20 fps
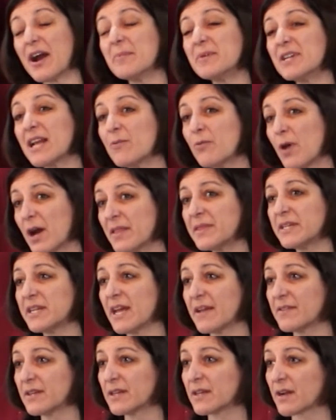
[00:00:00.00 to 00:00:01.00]
I mean, I want the
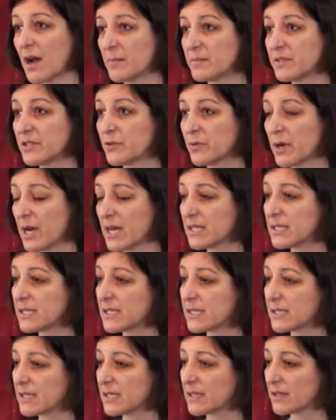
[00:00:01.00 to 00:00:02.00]
Navy to come to
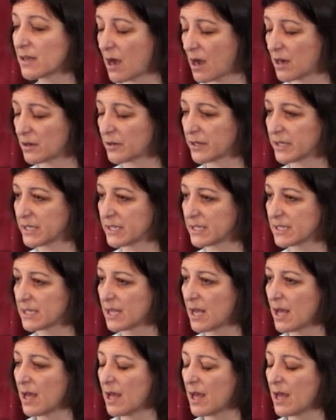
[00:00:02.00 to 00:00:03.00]
us in Congress
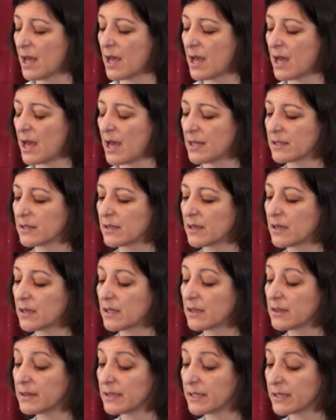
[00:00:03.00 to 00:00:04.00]
and
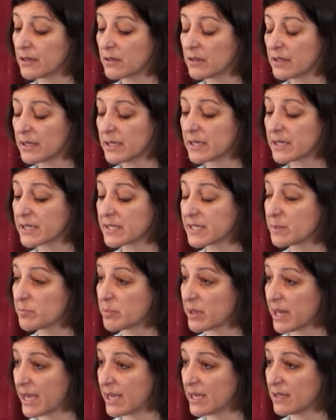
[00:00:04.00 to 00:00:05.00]
clearly
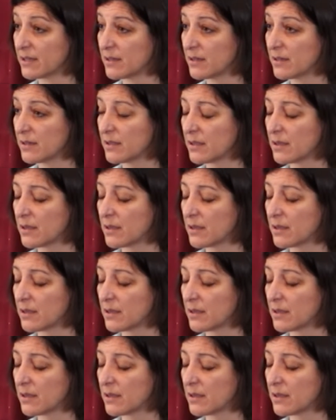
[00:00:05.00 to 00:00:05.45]
explain